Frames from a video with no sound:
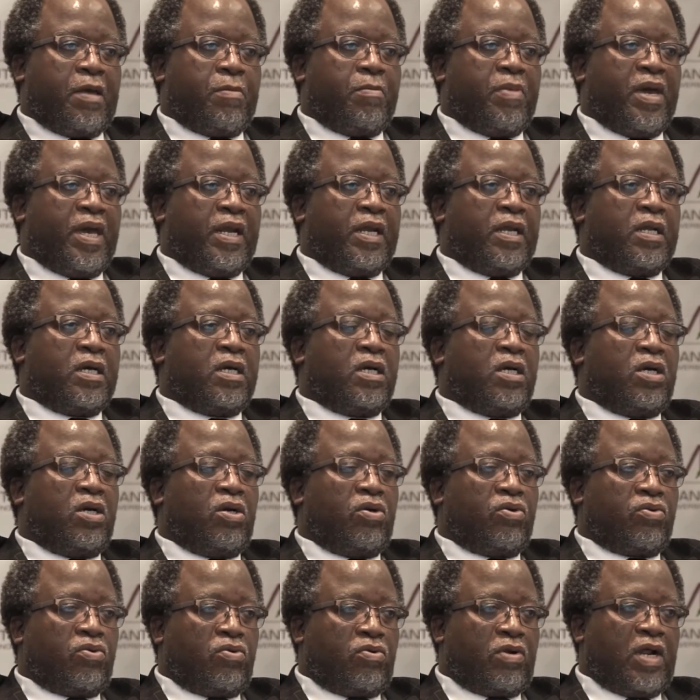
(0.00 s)

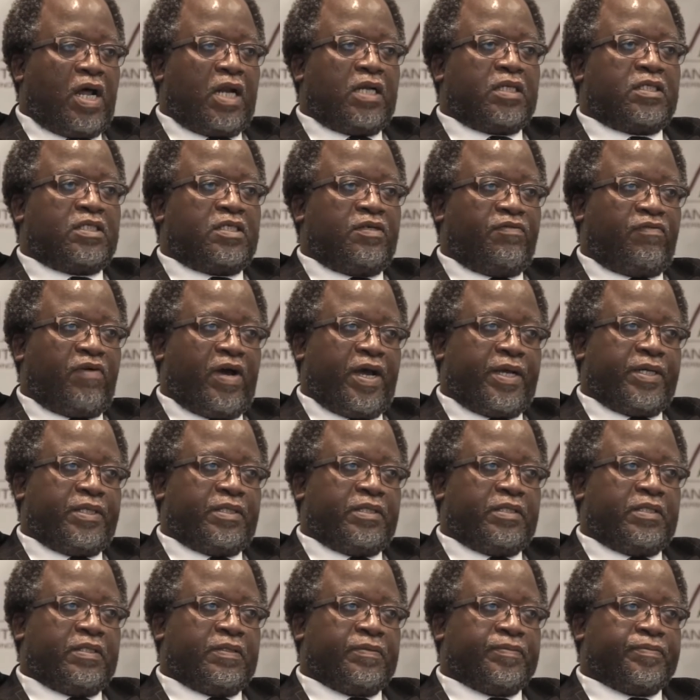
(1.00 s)
urban-rural
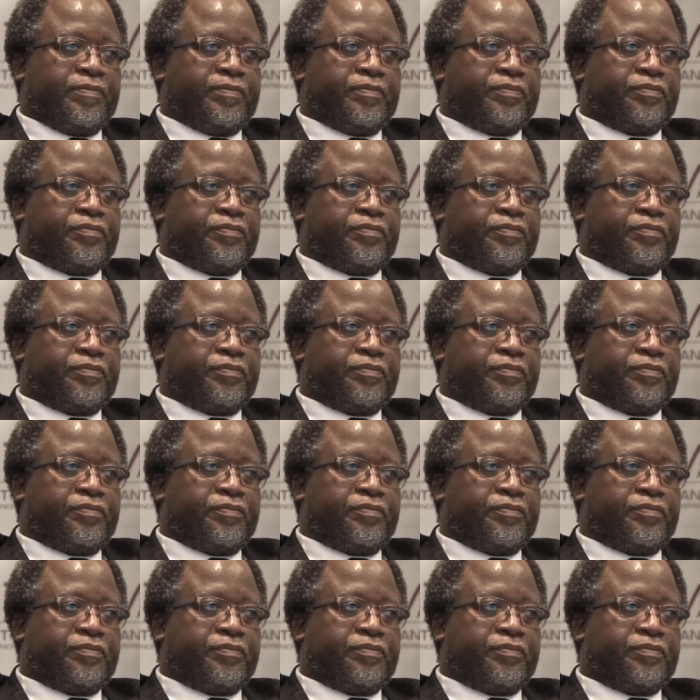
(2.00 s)
divide.